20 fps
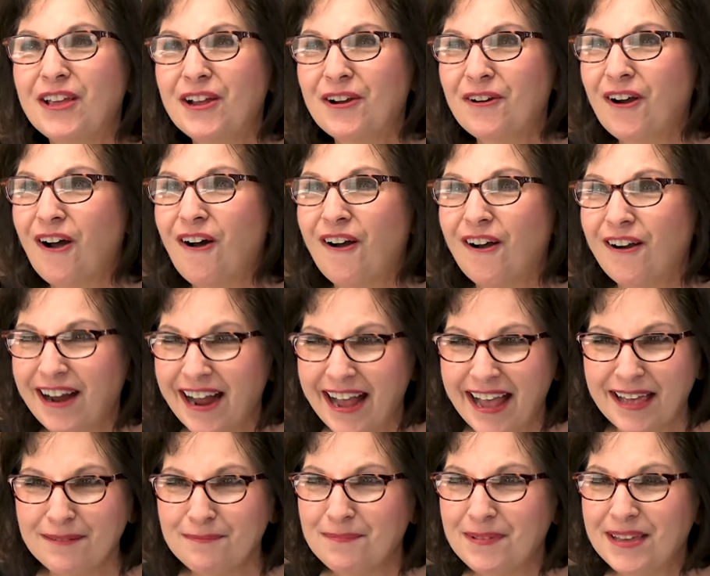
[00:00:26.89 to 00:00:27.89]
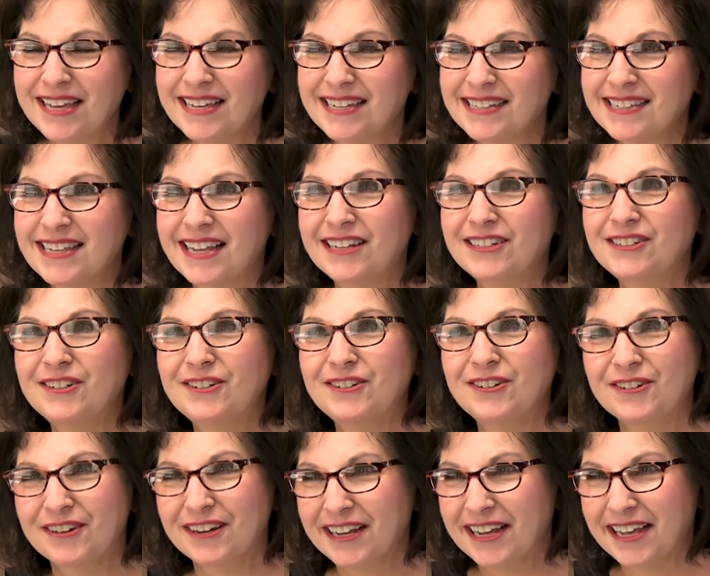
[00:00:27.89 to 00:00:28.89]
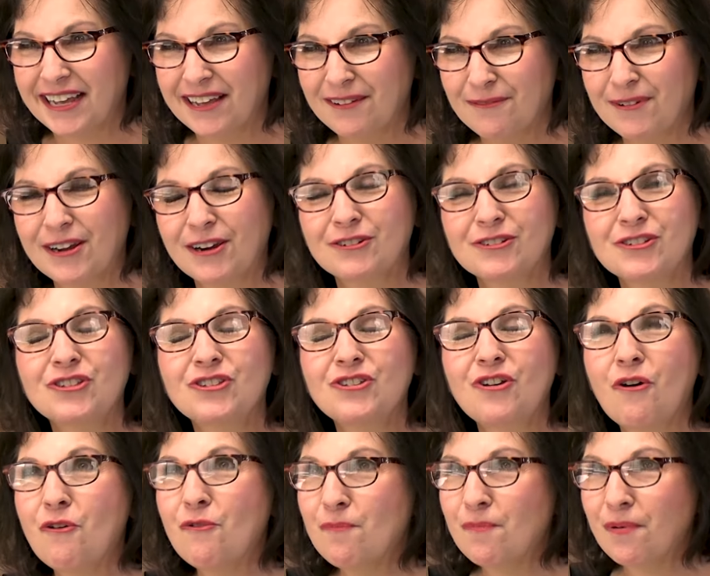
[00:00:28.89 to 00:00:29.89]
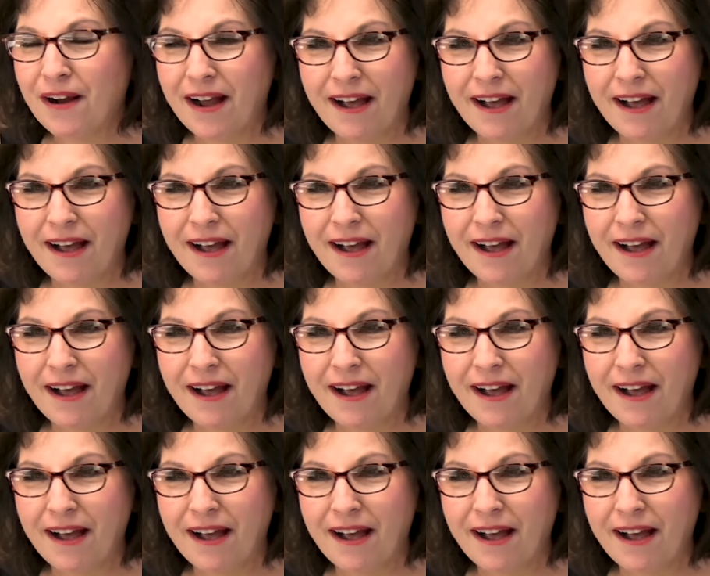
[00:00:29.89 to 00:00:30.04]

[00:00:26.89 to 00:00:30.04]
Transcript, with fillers: their RN BSN degree. We are so proud